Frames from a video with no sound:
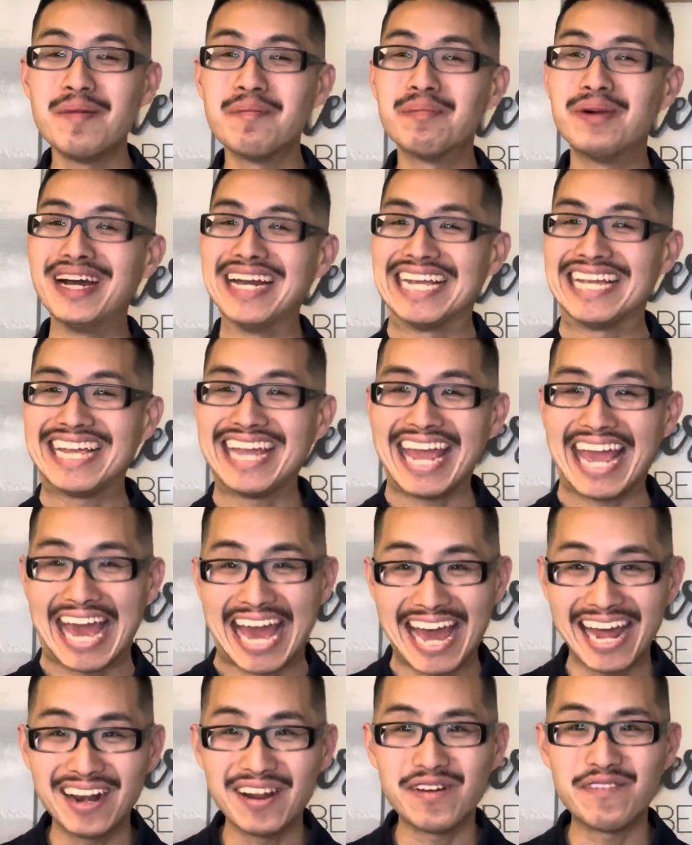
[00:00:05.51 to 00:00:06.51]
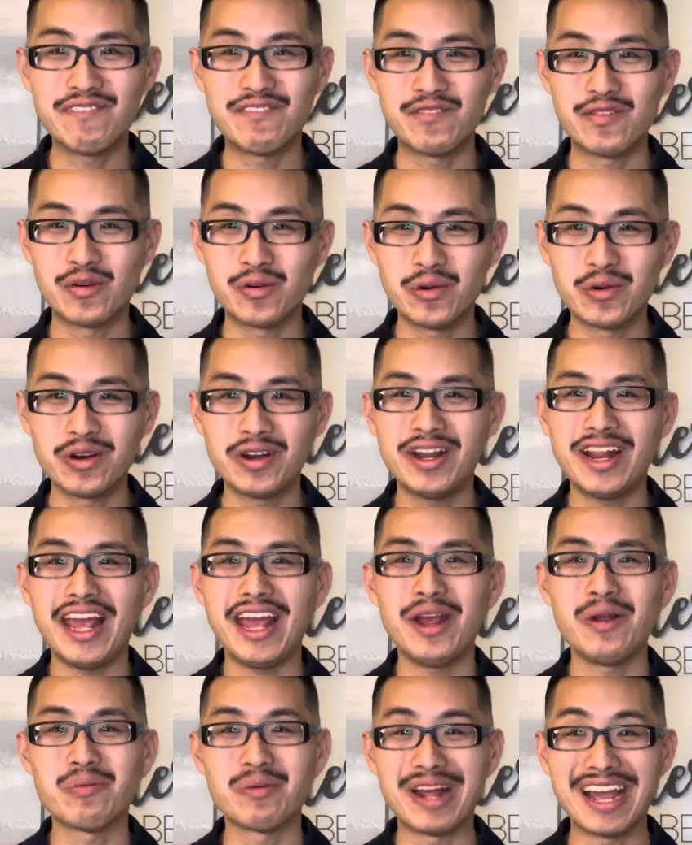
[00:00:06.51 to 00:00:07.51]
but can't afford
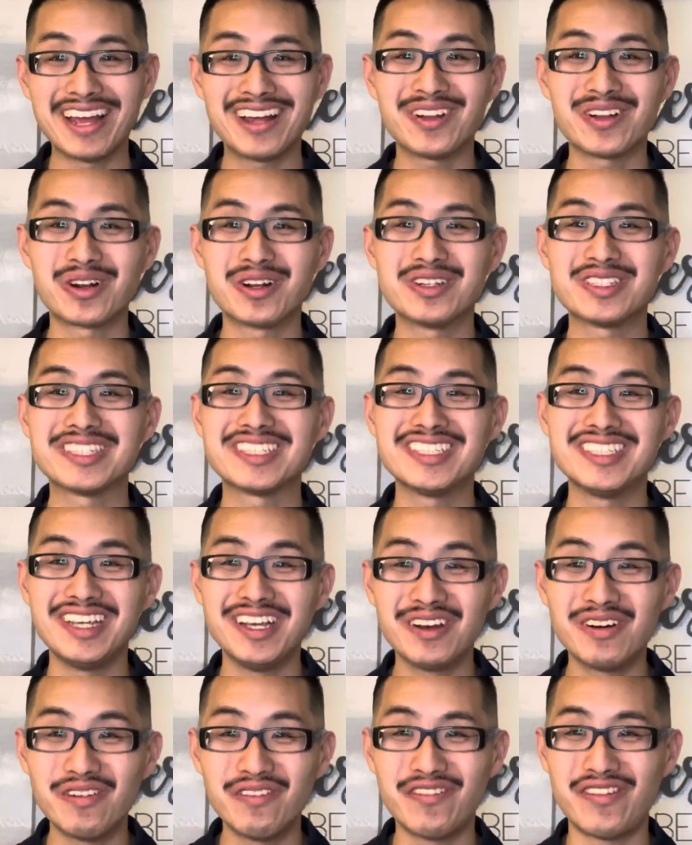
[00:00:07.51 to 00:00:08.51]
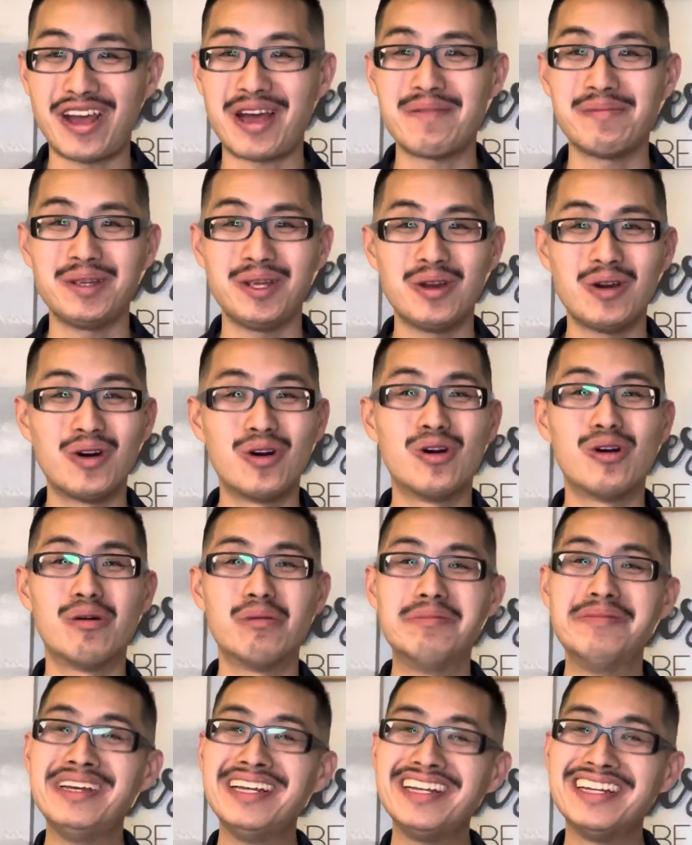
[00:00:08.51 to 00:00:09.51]
a regular single family
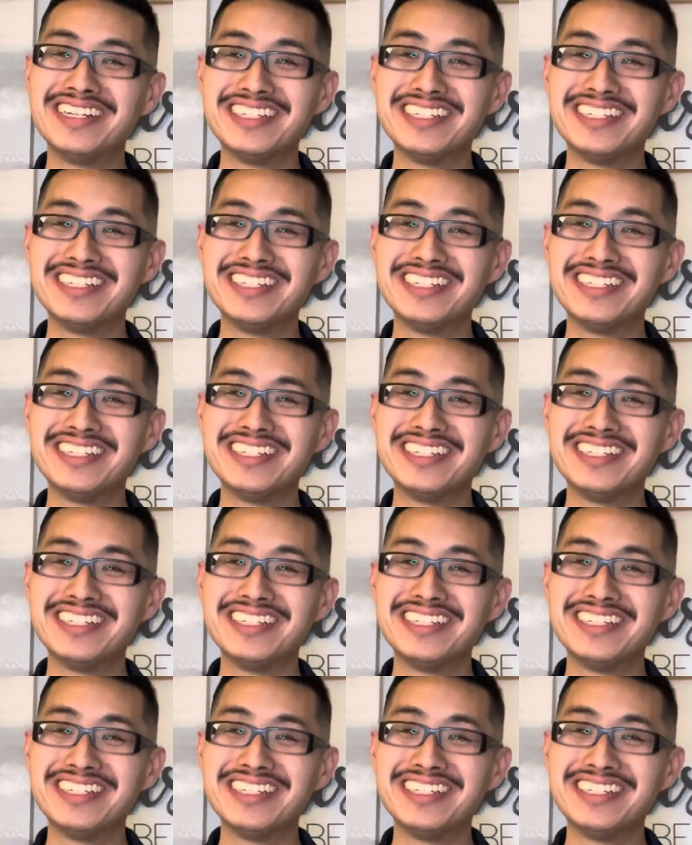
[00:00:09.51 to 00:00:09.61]
home,